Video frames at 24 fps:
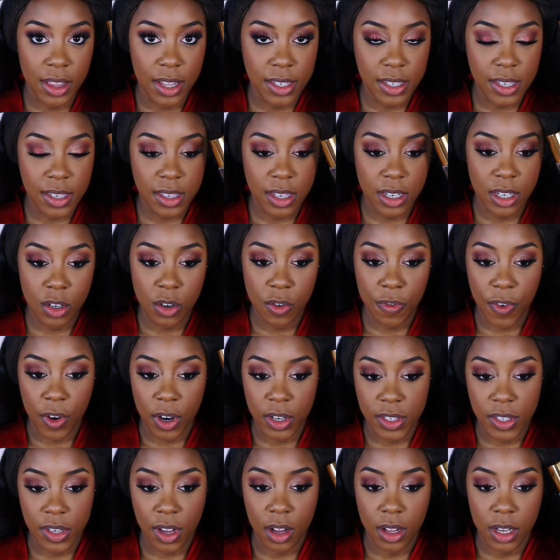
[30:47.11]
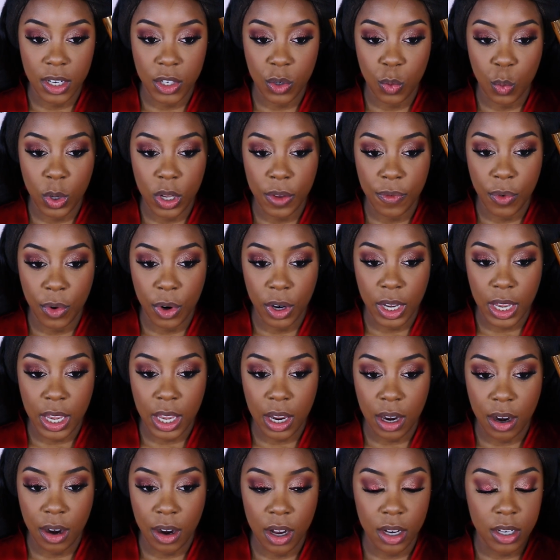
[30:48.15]
this is the new Farsali 24
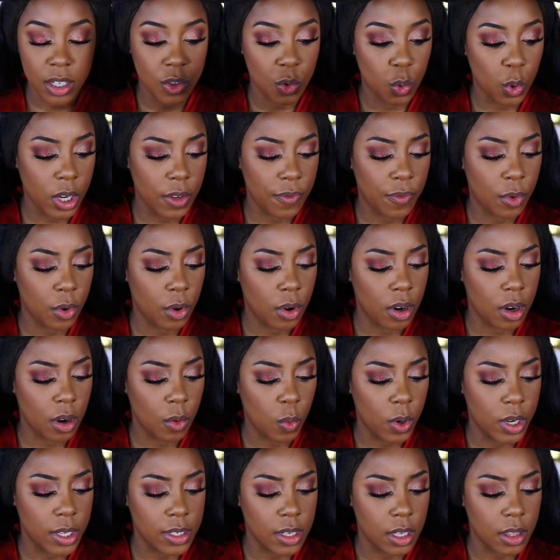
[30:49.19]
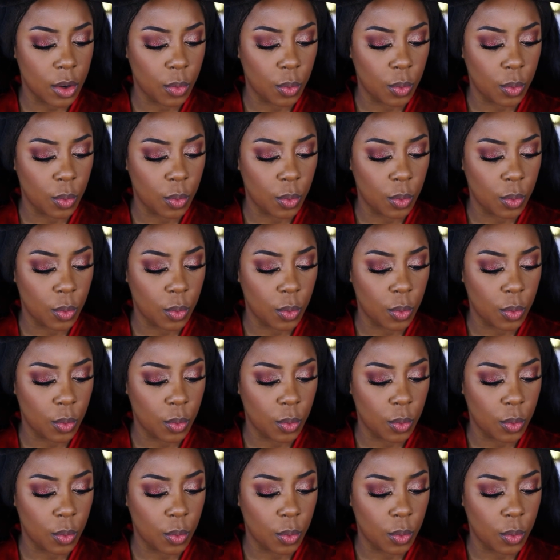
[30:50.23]
karat, 24, what is it?